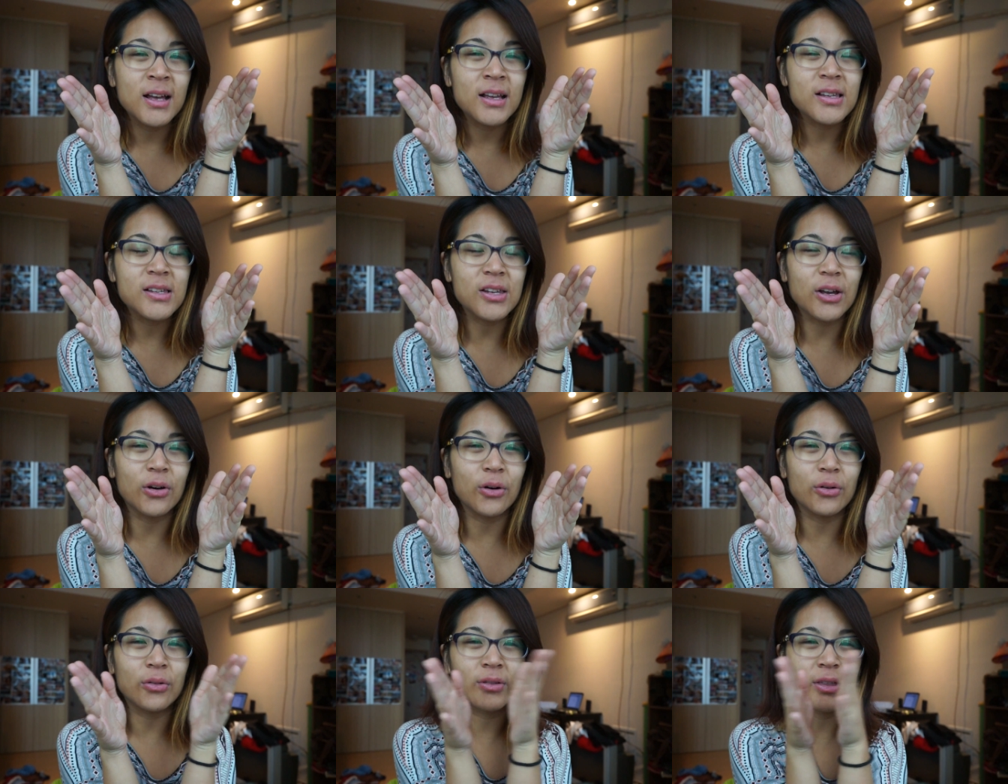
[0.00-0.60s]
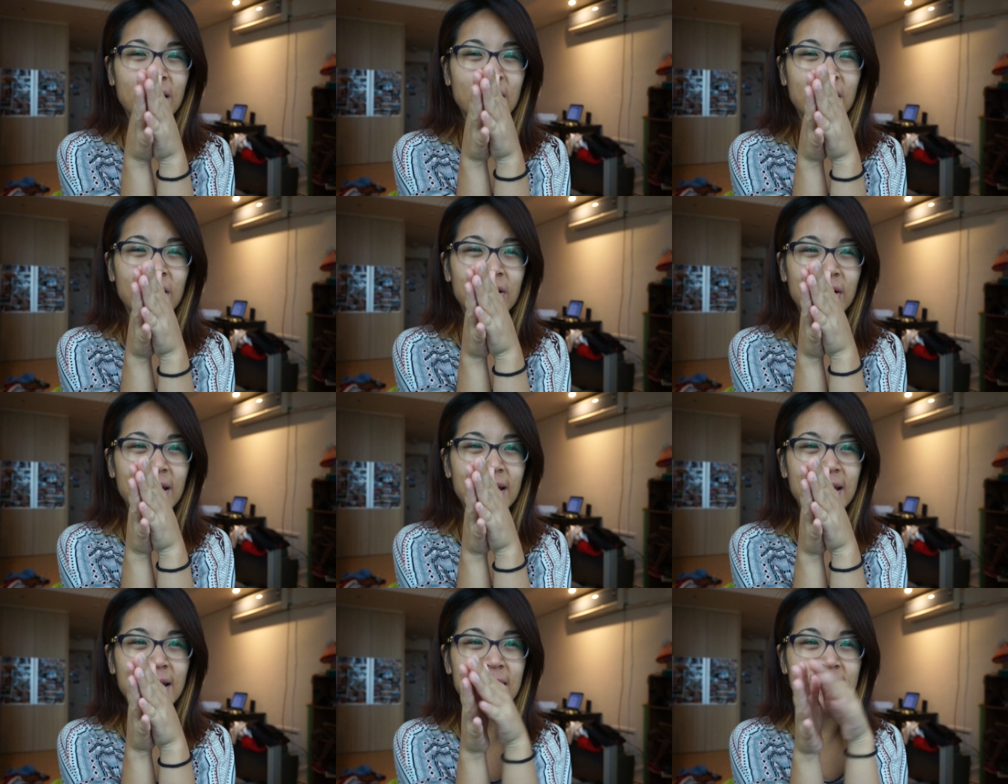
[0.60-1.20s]
So there
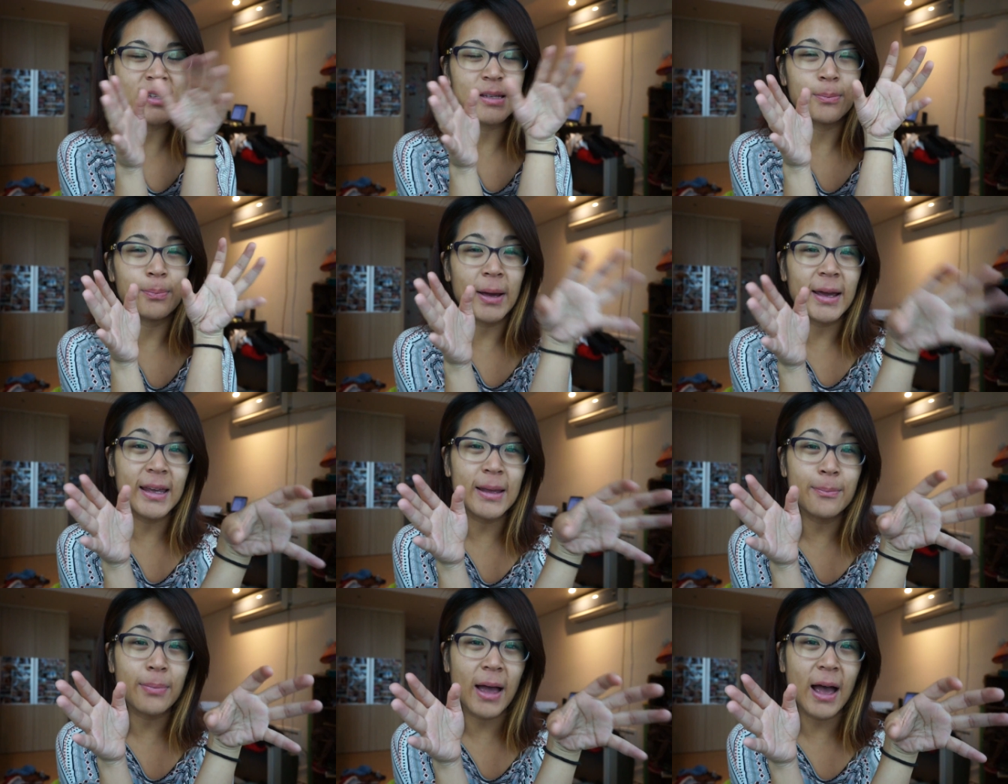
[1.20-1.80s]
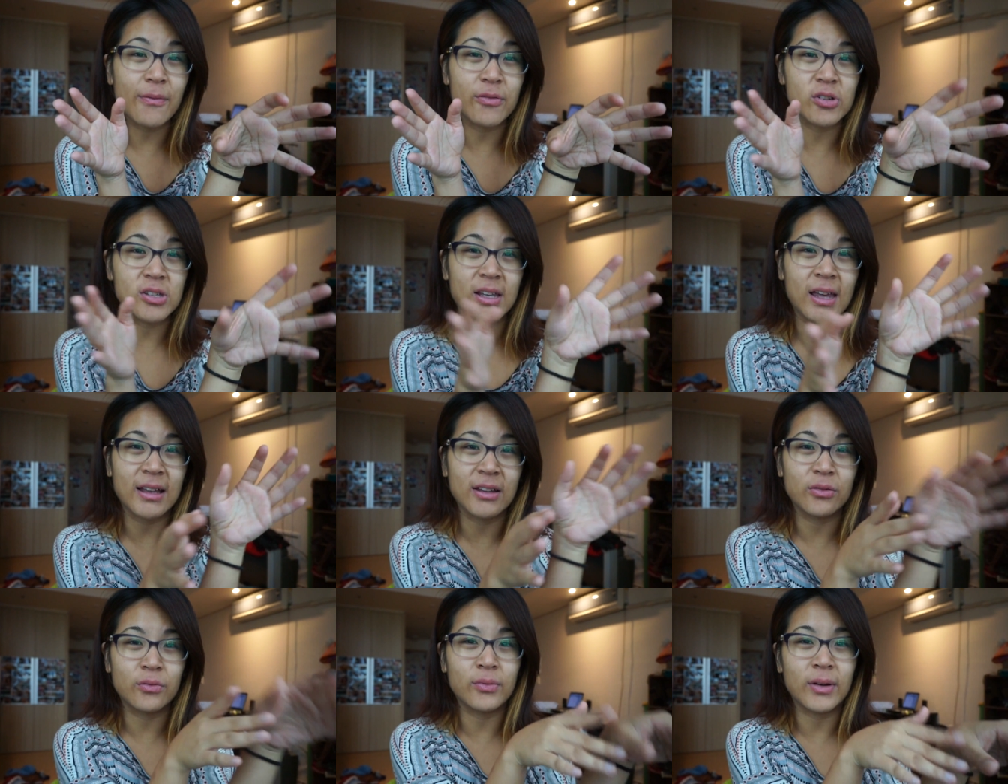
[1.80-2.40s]
is the biking path, which is
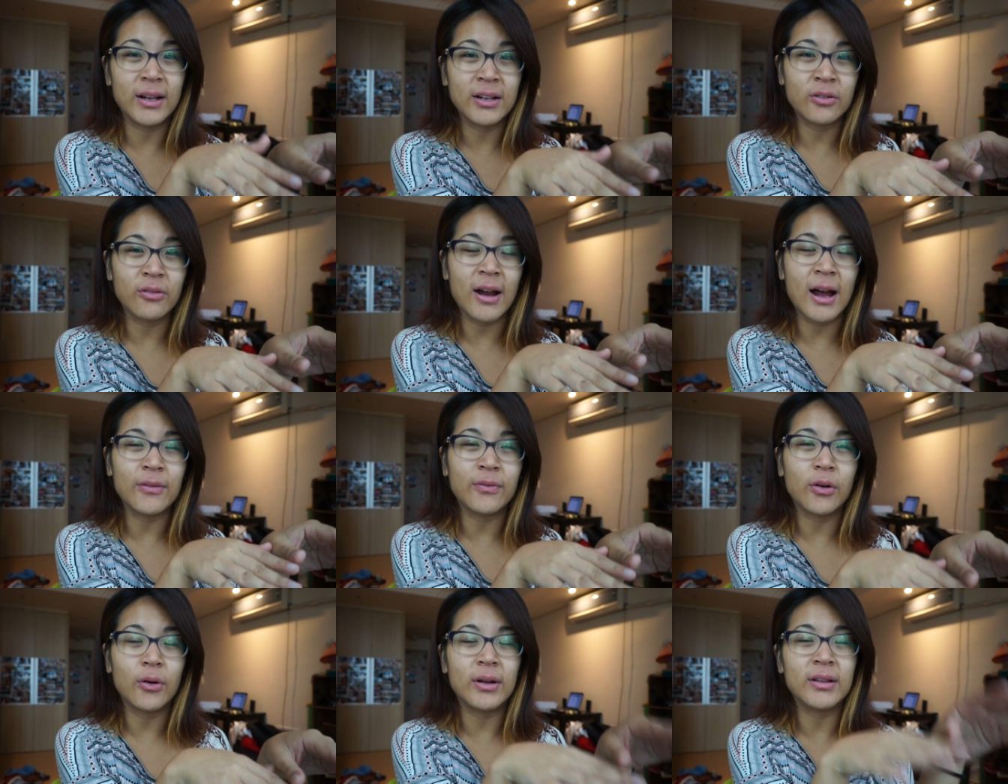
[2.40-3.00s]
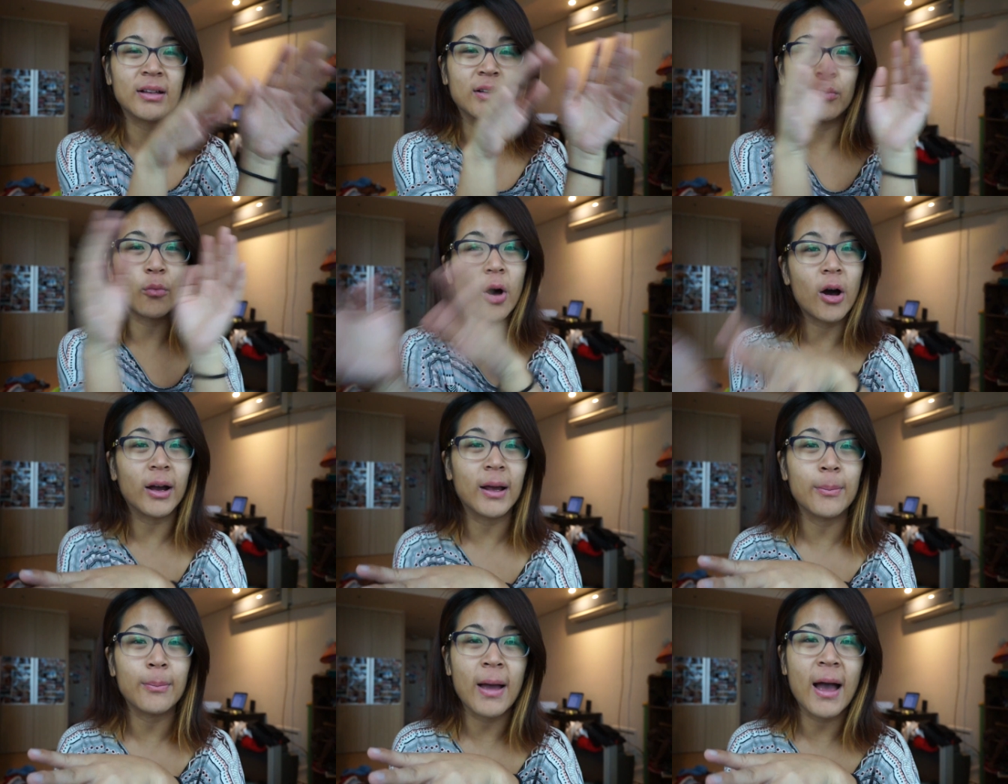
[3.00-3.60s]
kind of red gravel, and then the
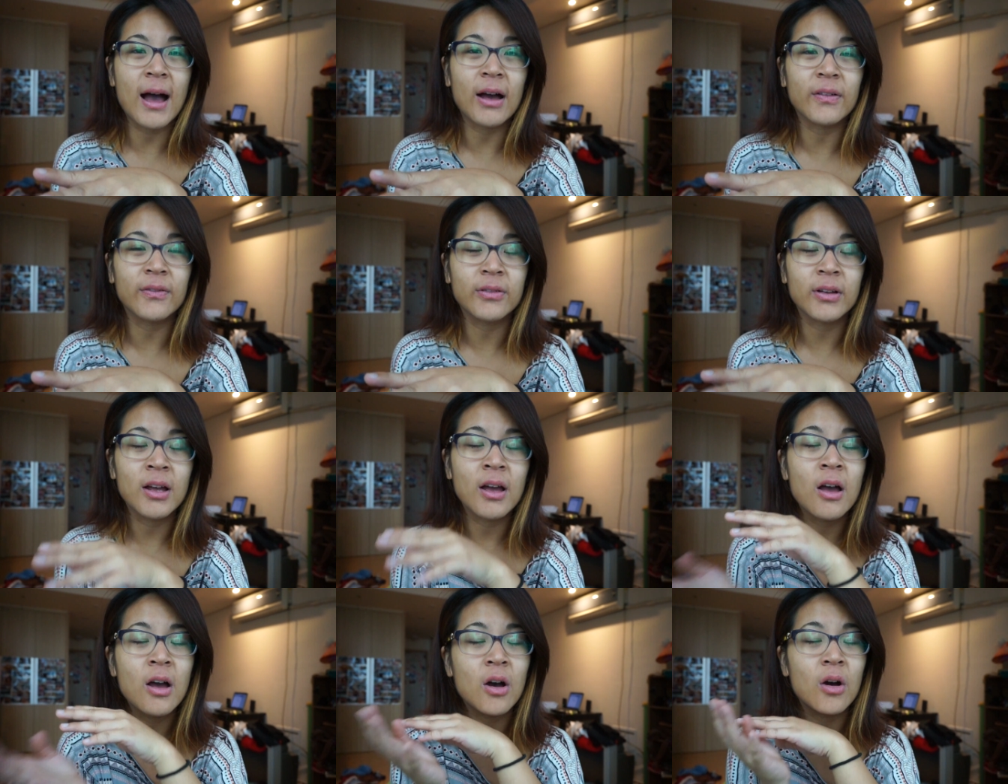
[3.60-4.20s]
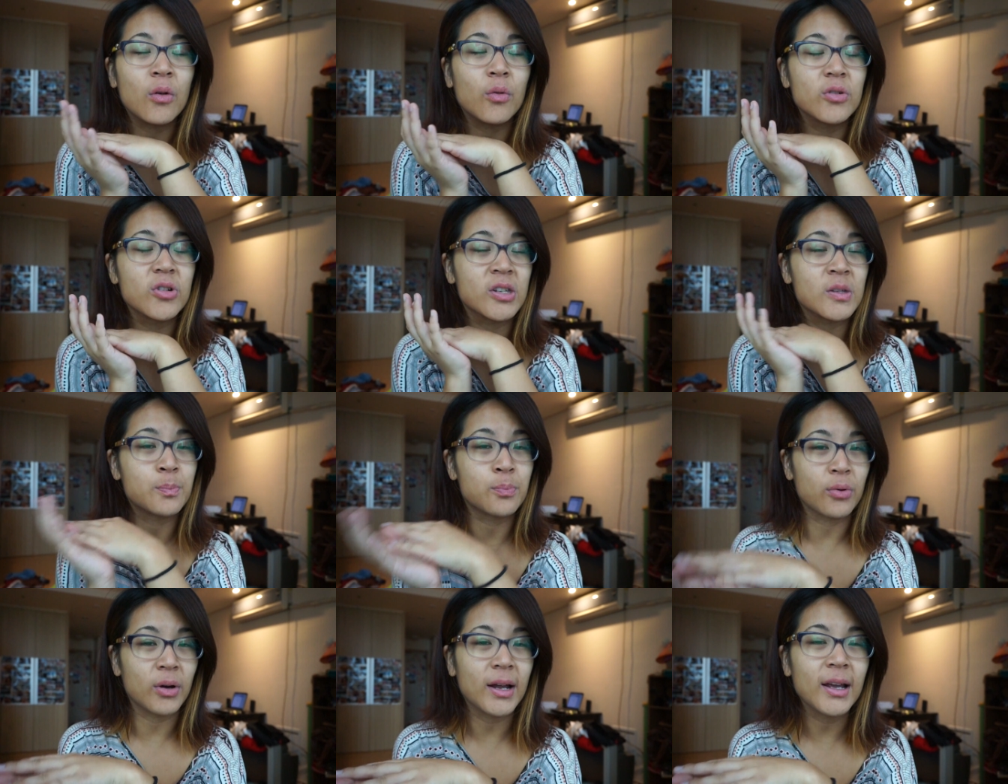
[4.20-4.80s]
walking path, which
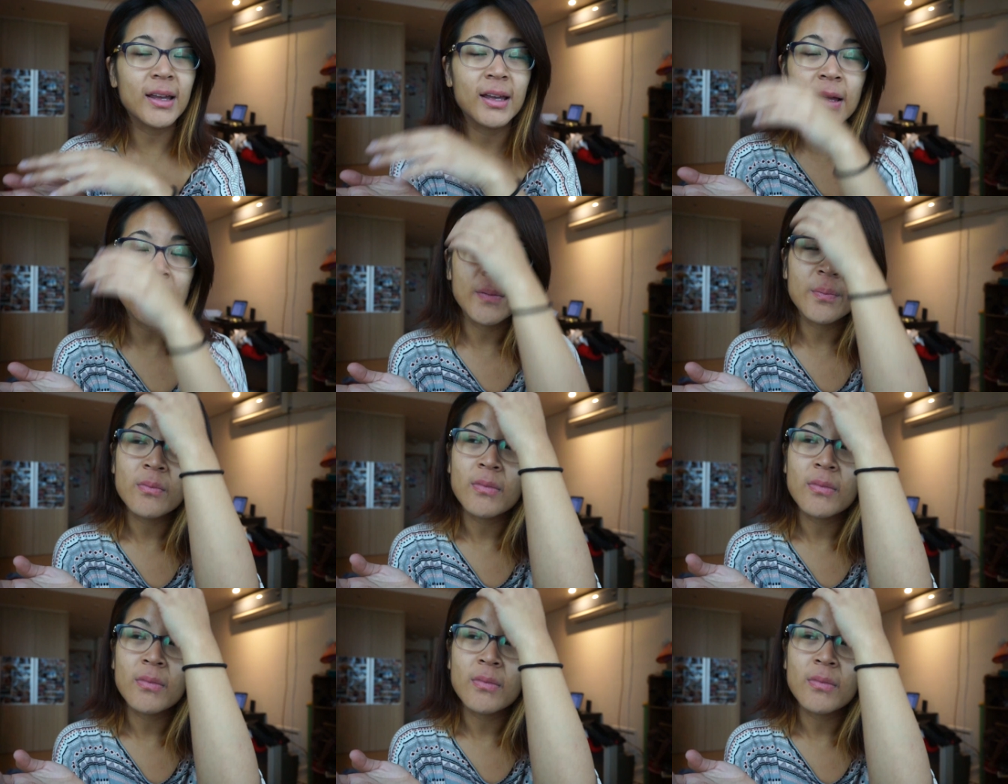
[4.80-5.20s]
is brick.